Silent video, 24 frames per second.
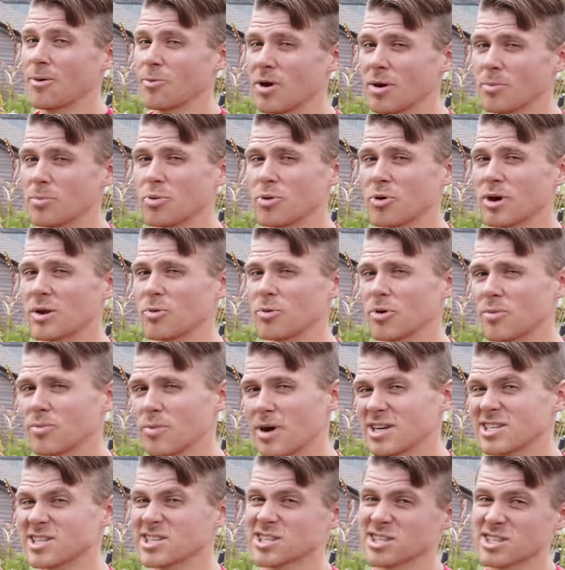at one point were
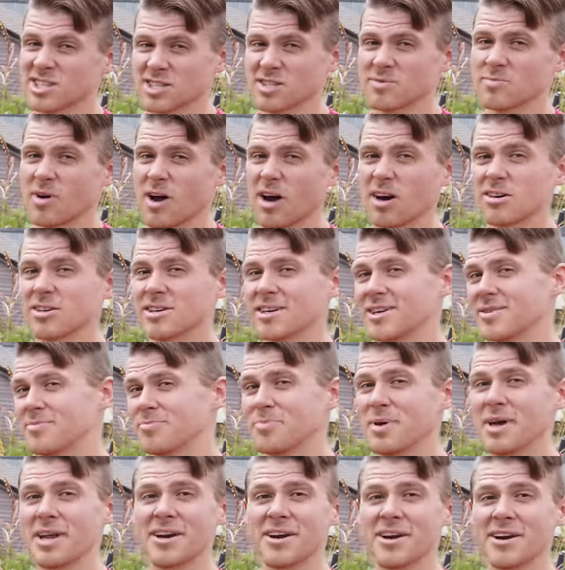much smaller,
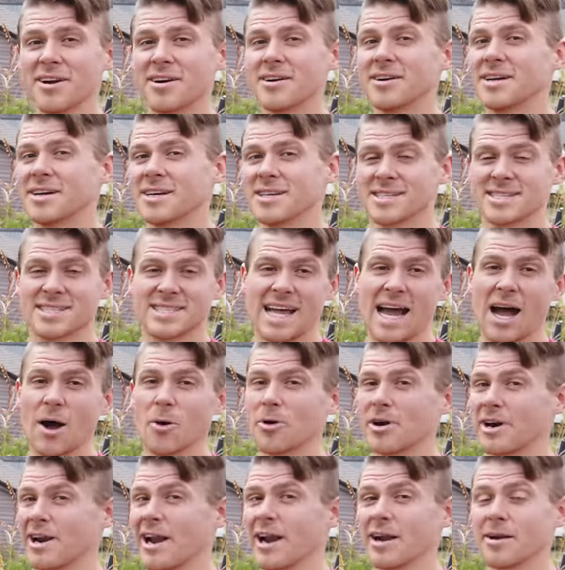bitter,
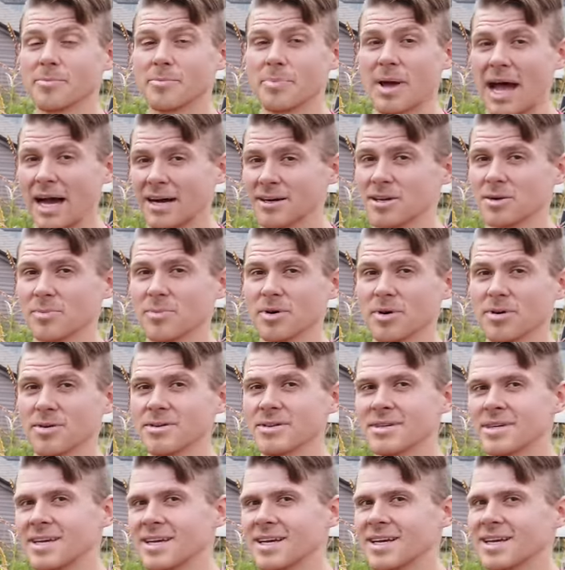sour, and
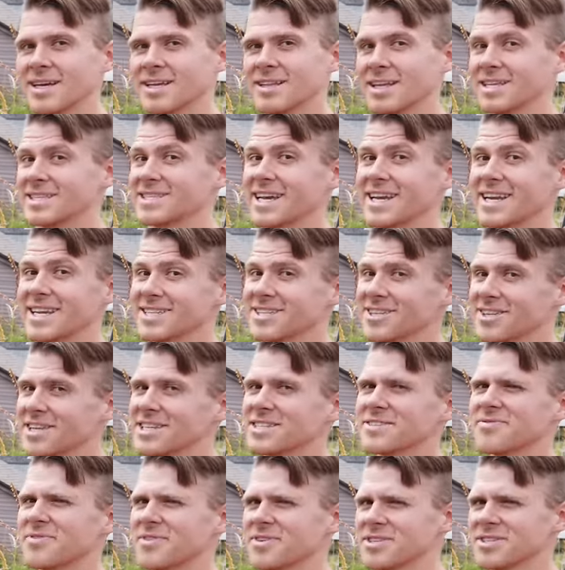unpalatable. Let's get into
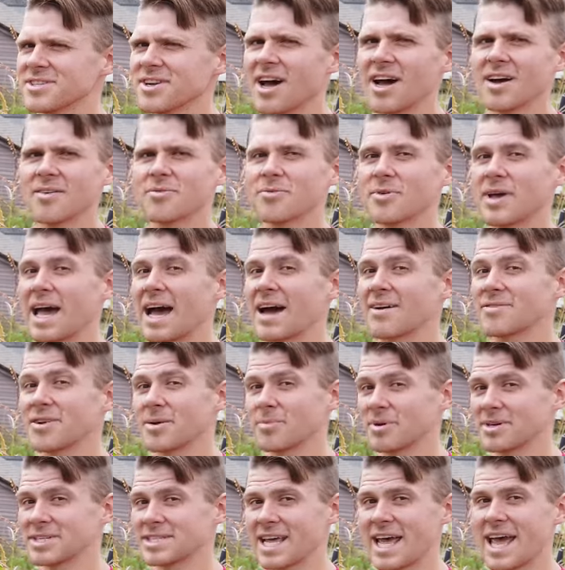this. First off, we have
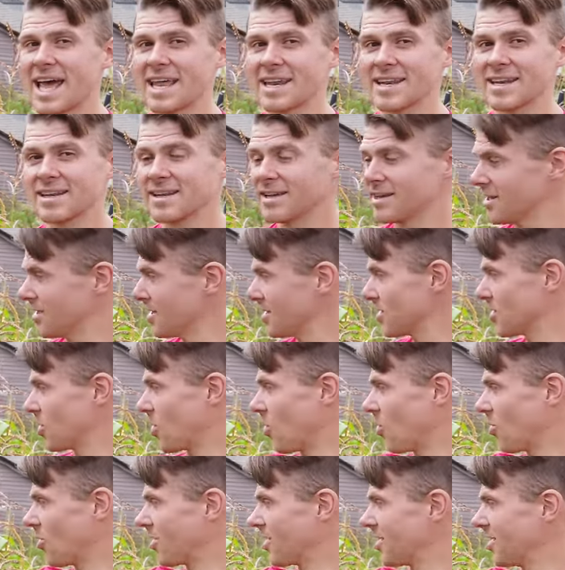number 10,
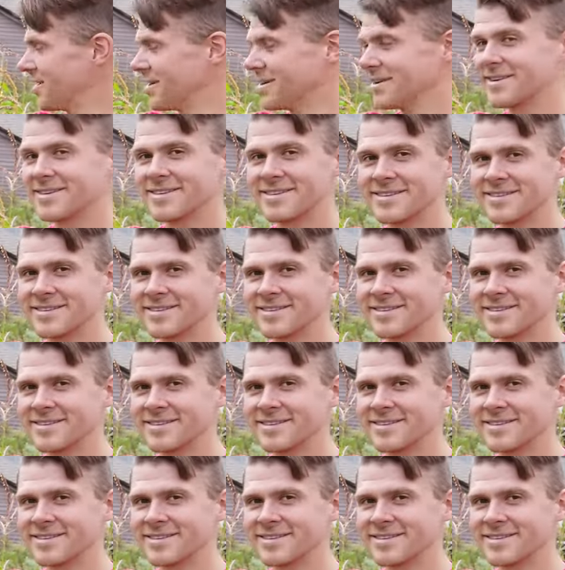corn.